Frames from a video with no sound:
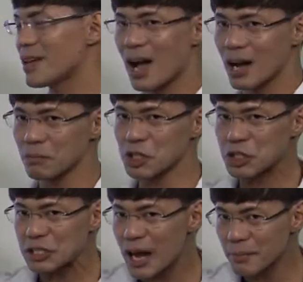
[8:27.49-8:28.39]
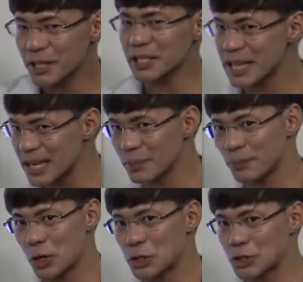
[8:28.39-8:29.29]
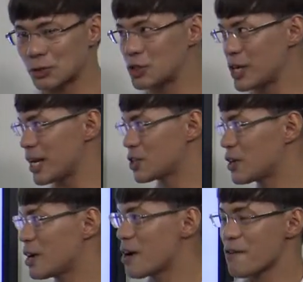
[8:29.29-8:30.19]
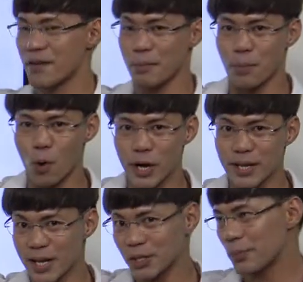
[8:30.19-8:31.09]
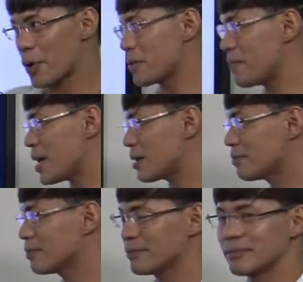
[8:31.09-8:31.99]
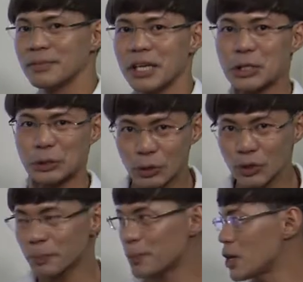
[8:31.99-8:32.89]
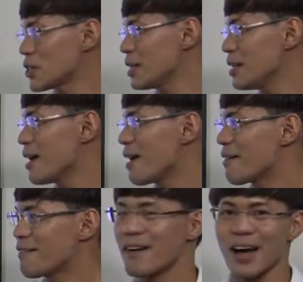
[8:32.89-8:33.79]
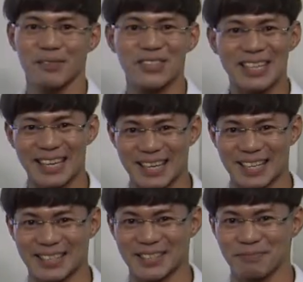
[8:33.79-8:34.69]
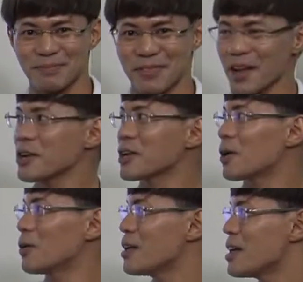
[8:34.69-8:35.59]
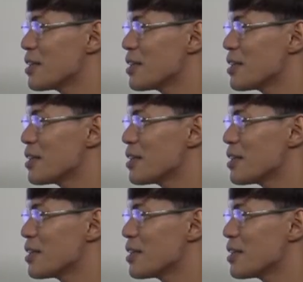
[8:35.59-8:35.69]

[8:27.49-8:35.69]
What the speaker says: How much time did it take the person to change from point A to point B? It took the person 5 seconds. There you go.